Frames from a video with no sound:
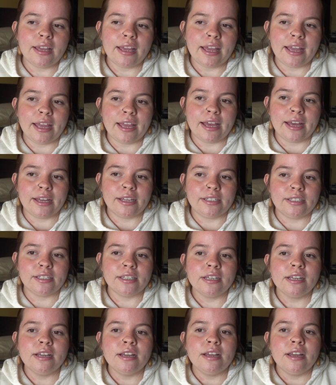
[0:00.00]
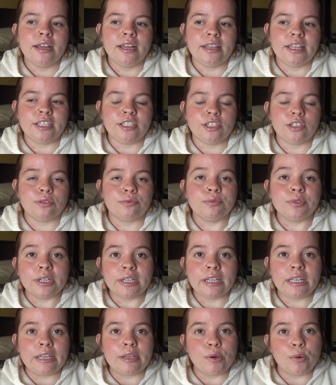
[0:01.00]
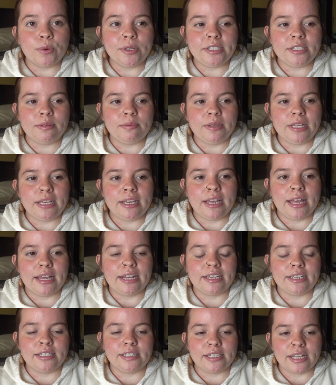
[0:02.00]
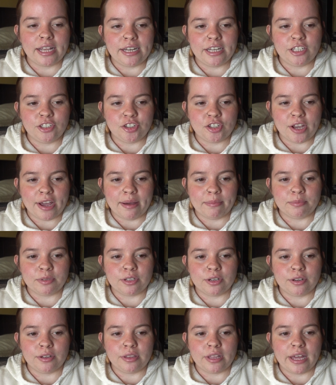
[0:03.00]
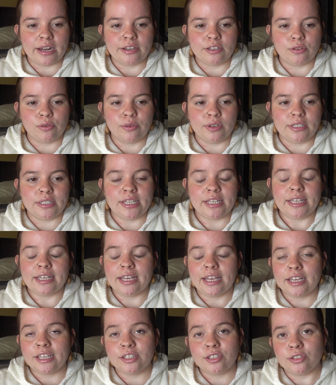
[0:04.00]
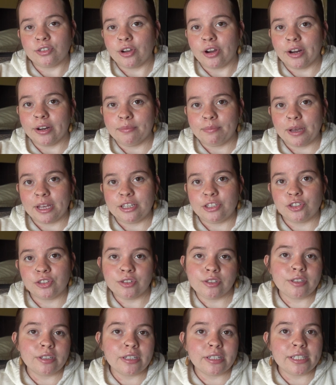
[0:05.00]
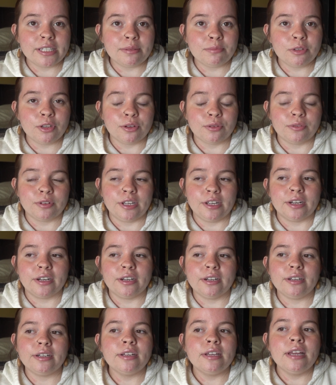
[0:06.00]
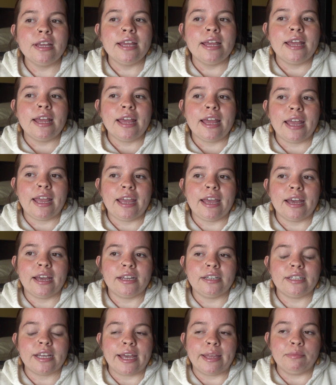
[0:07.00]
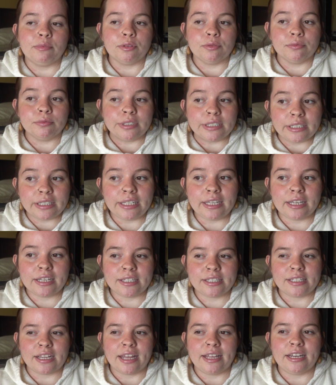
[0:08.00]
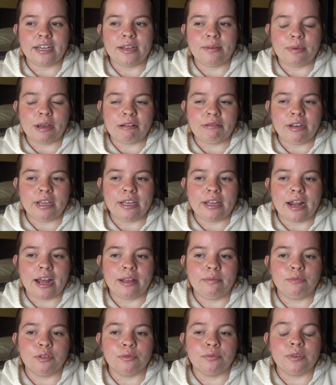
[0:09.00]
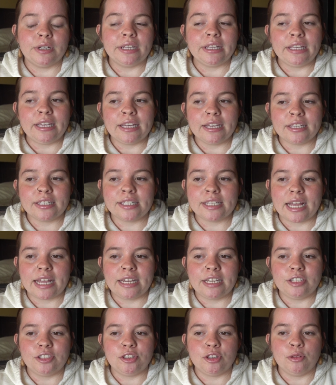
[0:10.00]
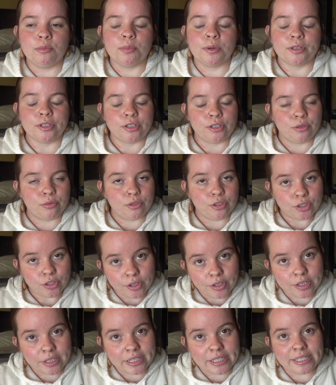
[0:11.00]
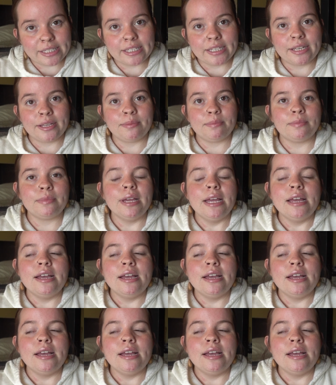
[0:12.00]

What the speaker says: And this is really going to be an exciting chapter that is going to kickstart my journalism career. And I'm really excited about it. I'm really excited to pursue journalism.